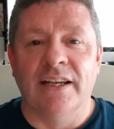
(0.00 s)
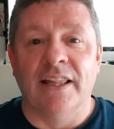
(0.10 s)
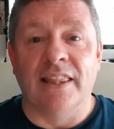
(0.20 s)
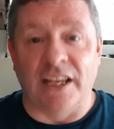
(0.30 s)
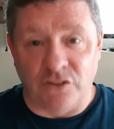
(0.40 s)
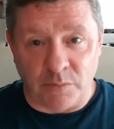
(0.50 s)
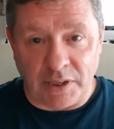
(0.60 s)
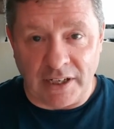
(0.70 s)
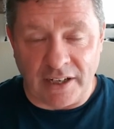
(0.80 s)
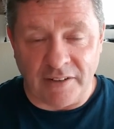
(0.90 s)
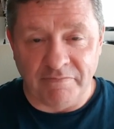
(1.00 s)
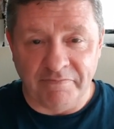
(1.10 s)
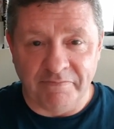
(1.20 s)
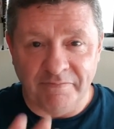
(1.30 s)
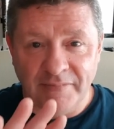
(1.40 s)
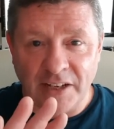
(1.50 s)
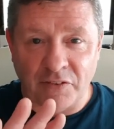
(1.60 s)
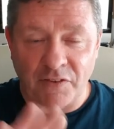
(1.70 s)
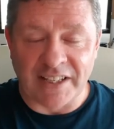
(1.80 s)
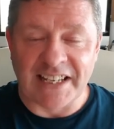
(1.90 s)
Thanks for being here. Have a
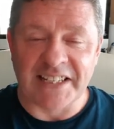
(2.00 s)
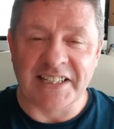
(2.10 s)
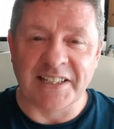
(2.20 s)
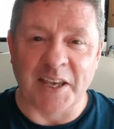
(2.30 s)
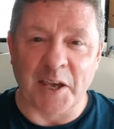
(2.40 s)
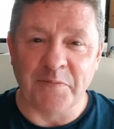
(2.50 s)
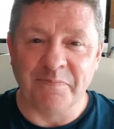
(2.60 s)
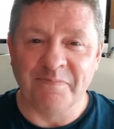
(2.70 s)
fantastic day.